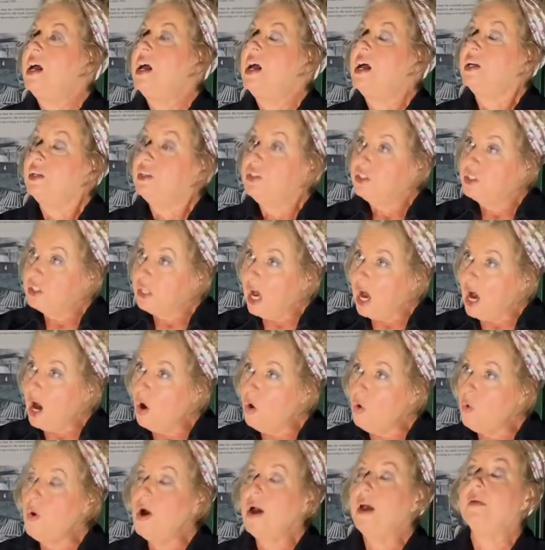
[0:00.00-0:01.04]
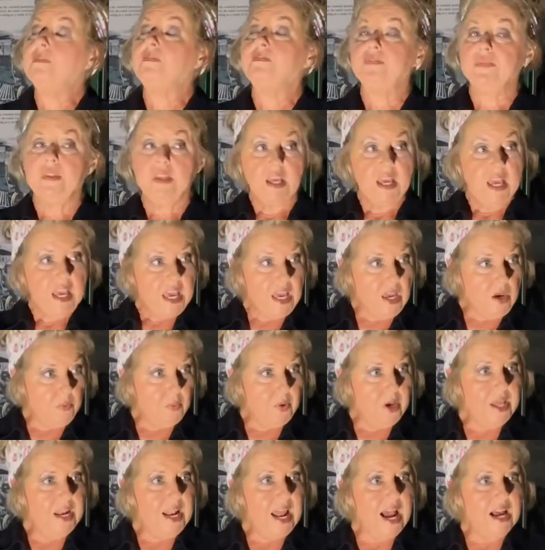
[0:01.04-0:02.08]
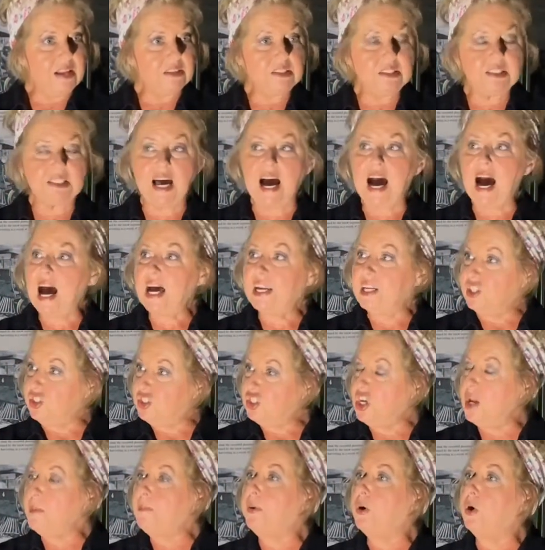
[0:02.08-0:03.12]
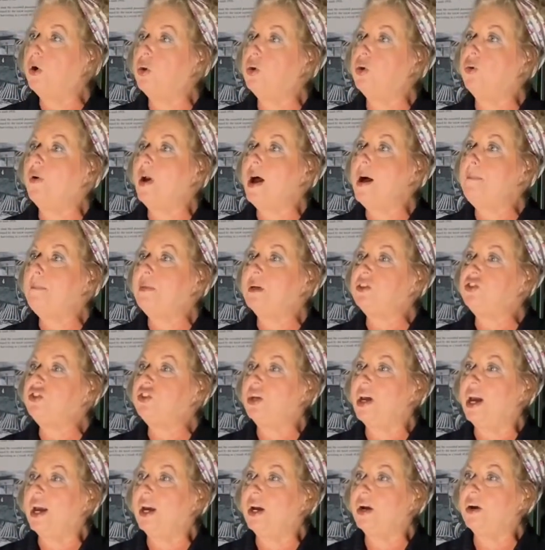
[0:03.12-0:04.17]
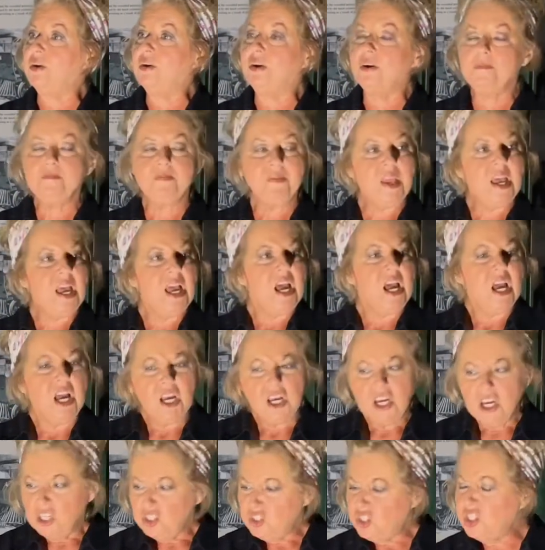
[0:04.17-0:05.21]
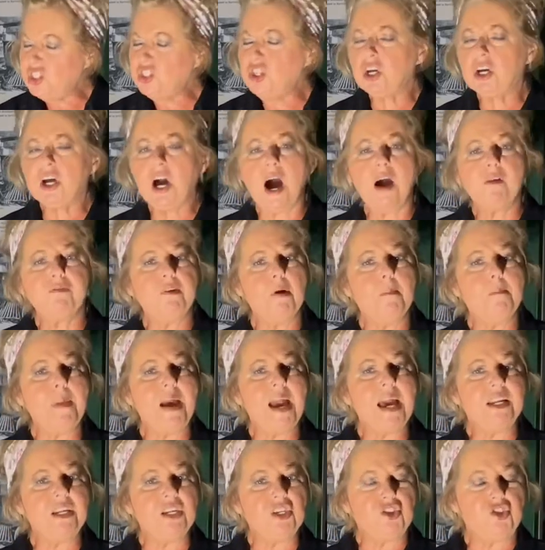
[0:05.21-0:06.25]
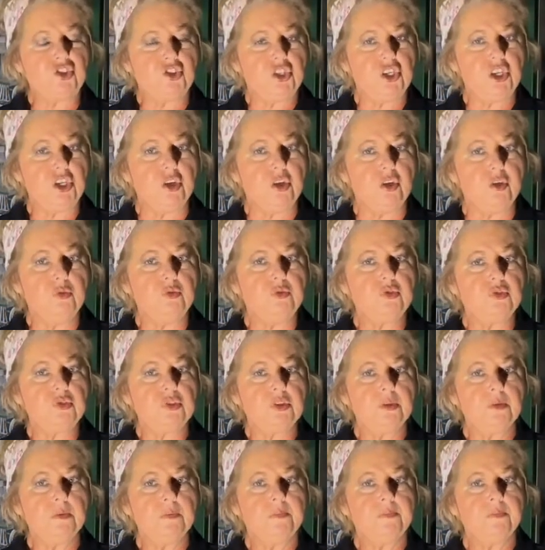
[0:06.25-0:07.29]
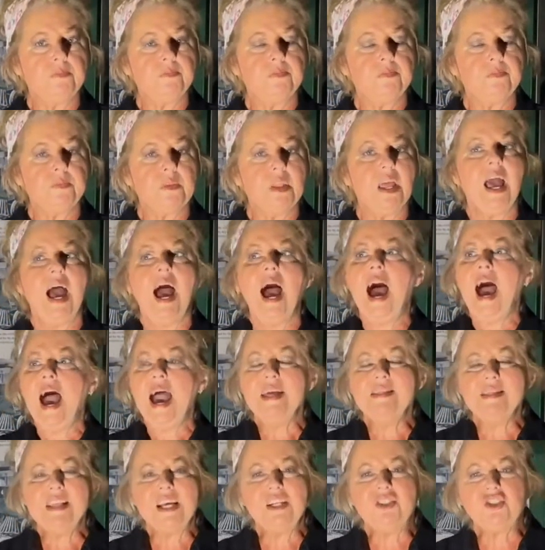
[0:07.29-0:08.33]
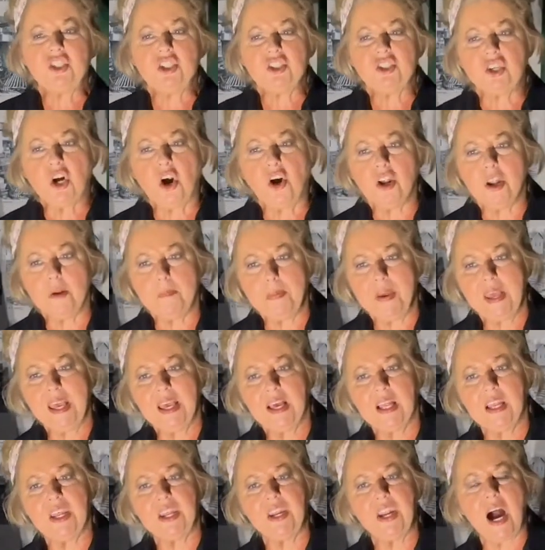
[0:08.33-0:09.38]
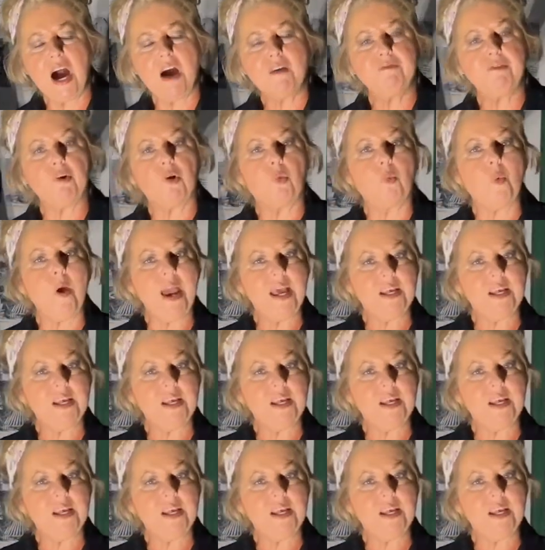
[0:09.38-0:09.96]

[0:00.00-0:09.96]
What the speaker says: So he went outside and she pulled her up a chair. She took off her Mettie's shoes and then she started peeling off her wet